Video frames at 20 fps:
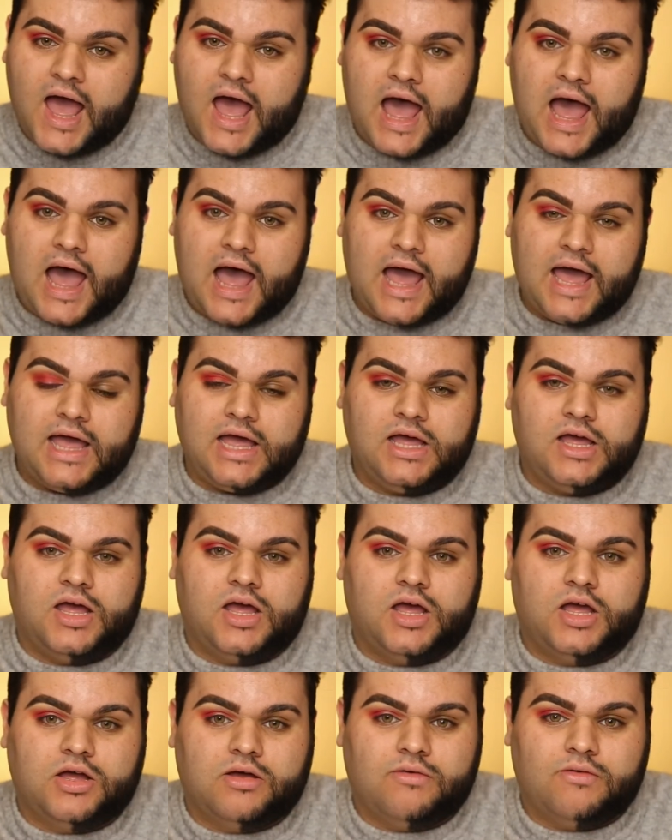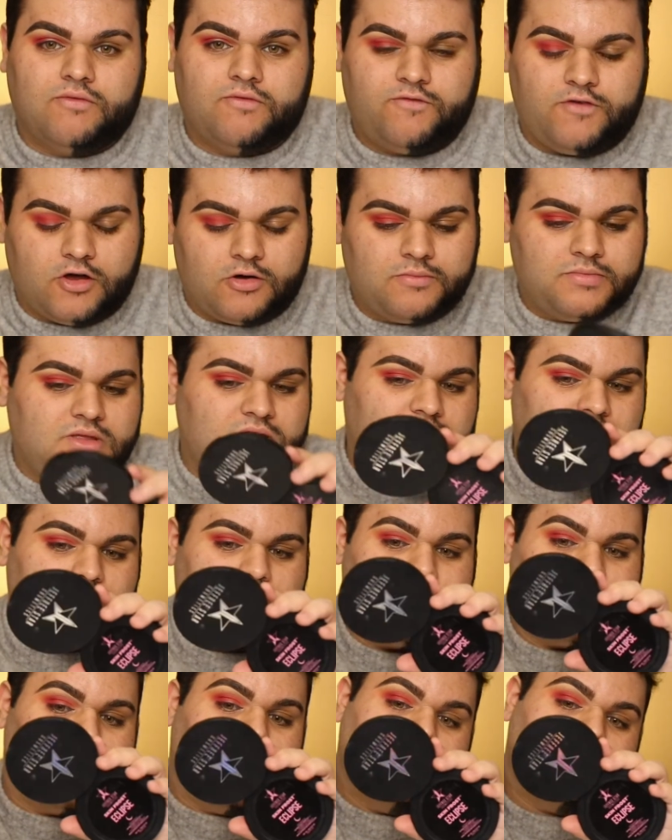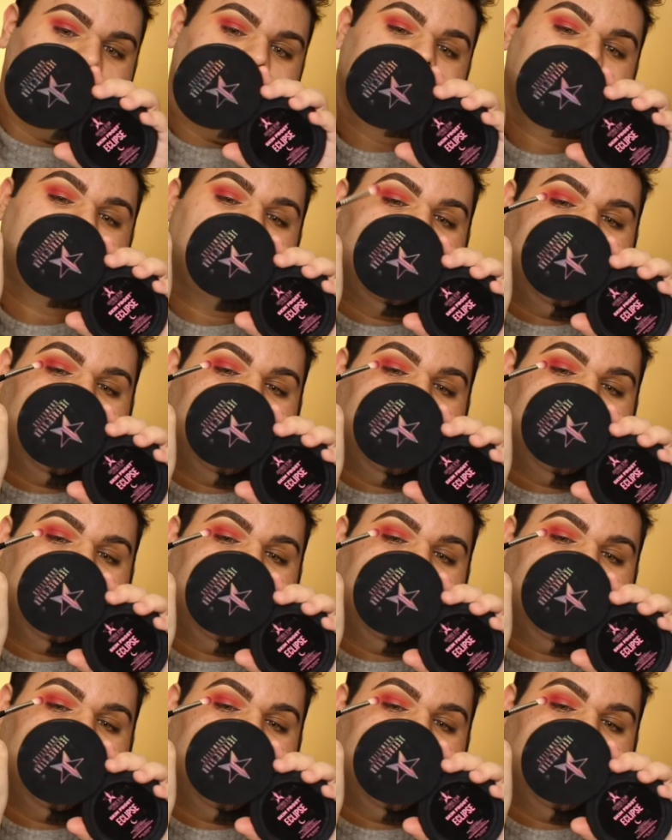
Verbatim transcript: I film these videos